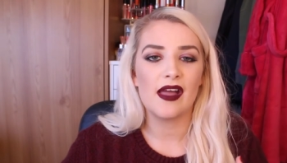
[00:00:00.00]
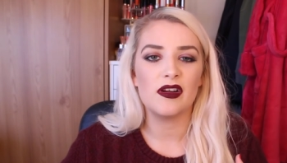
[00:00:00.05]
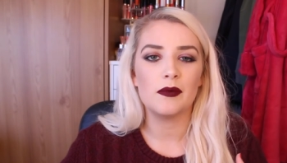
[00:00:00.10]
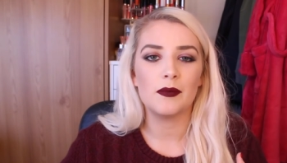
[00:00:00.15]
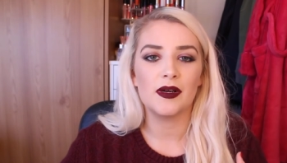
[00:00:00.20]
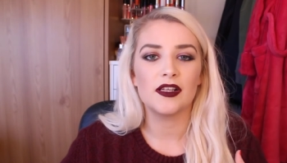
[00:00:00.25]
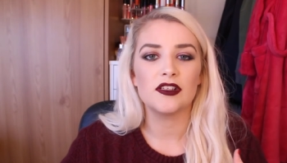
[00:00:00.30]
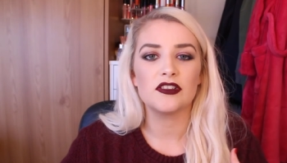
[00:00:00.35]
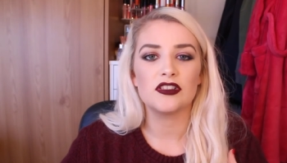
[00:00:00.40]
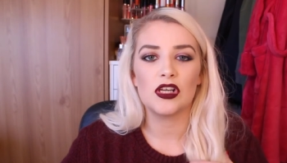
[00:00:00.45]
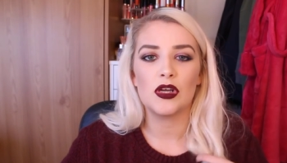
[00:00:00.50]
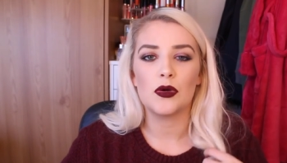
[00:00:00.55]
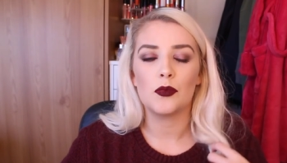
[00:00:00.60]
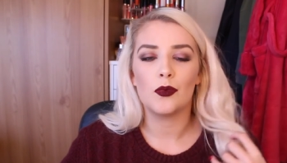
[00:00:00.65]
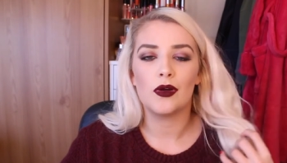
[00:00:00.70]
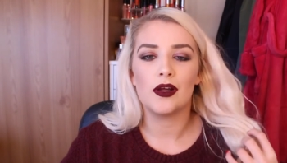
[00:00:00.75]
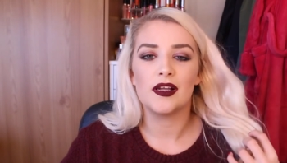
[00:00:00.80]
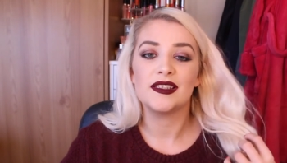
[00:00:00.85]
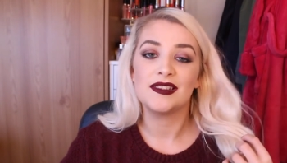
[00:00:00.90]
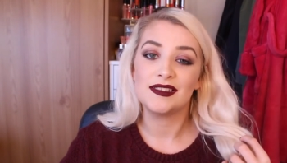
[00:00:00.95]
area manager
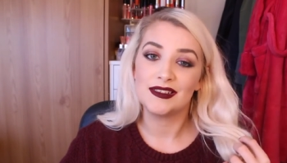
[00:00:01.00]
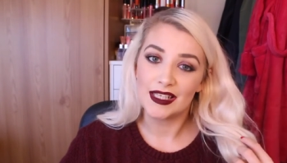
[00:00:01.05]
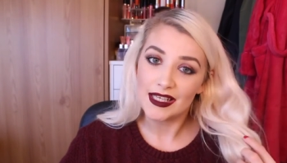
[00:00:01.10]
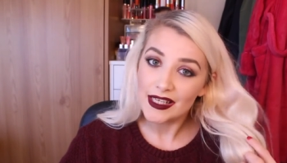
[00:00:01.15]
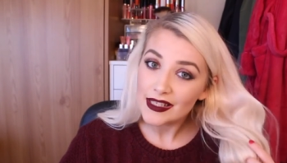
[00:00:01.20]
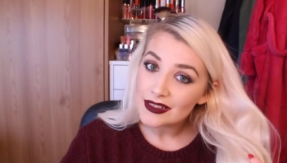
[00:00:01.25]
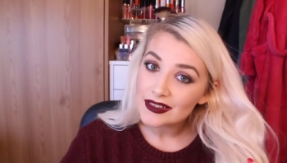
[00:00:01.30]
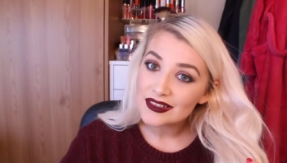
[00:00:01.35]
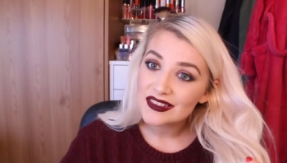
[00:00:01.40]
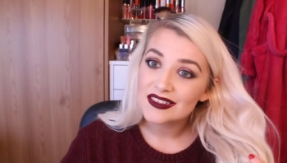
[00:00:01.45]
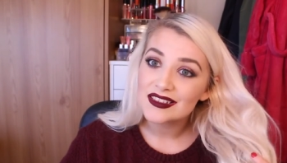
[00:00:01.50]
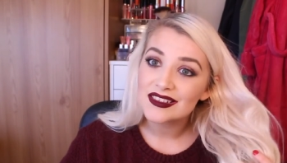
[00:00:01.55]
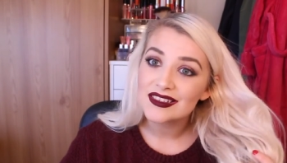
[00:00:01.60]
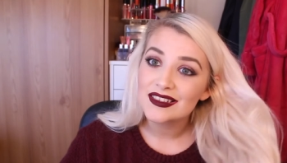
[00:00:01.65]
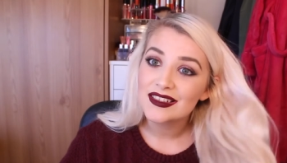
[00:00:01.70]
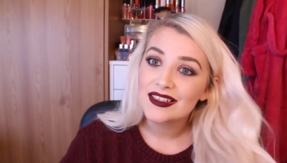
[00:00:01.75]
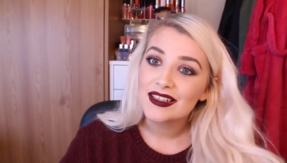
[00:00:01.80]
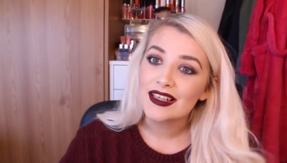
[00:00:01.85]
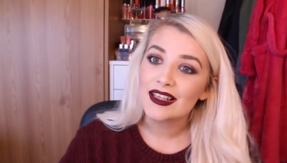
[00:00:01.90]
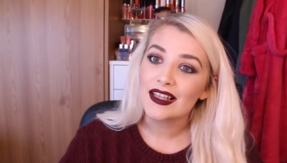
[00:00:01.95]
were dicks.